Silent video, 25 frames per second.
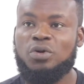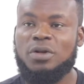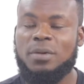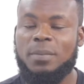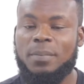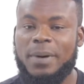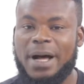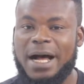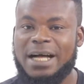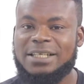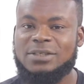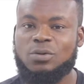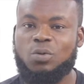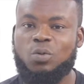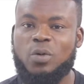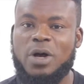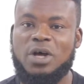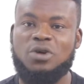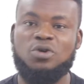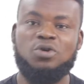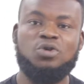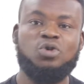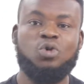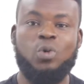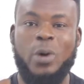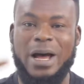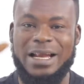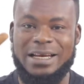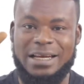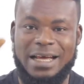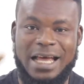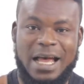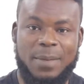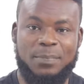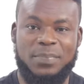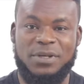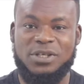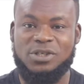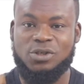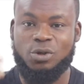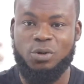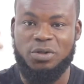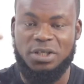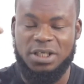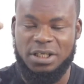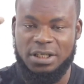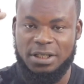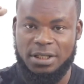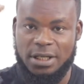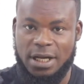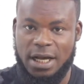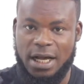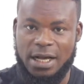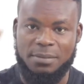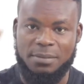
the part where you do an episodic